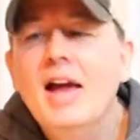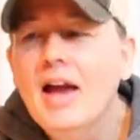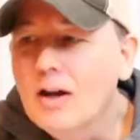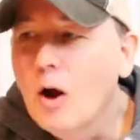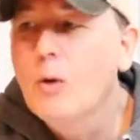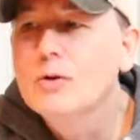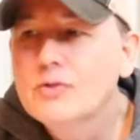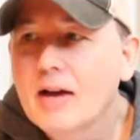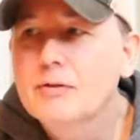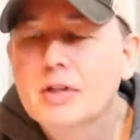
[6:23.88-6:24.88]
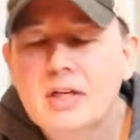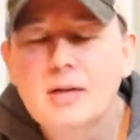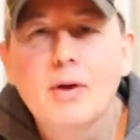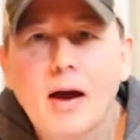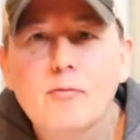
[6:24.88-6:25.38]
And I always have to
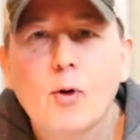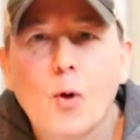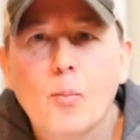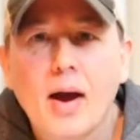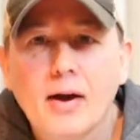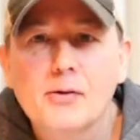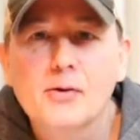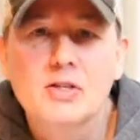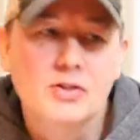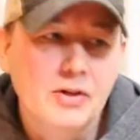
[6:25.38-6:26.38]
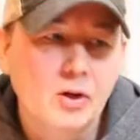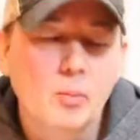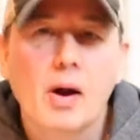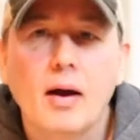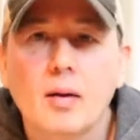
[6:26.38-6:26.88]
keep 9-volt batteries
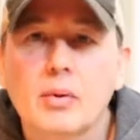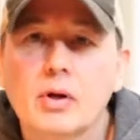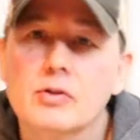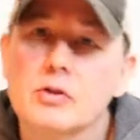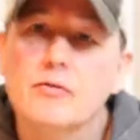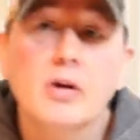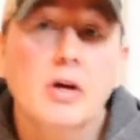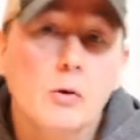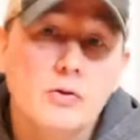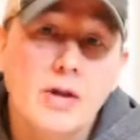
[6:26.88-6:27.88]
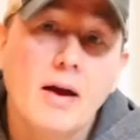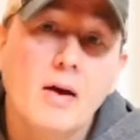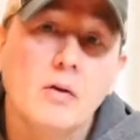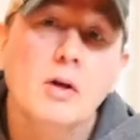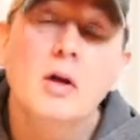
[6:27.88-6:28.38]
nearby because if it goes
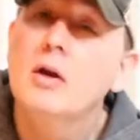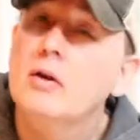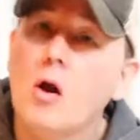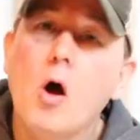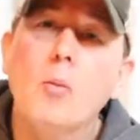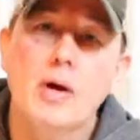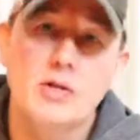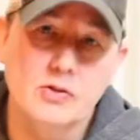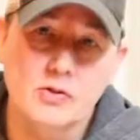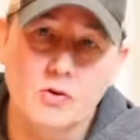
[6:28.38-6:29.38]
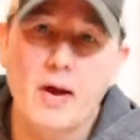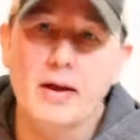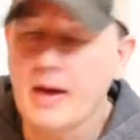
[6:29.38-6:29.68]
down, not all basses are like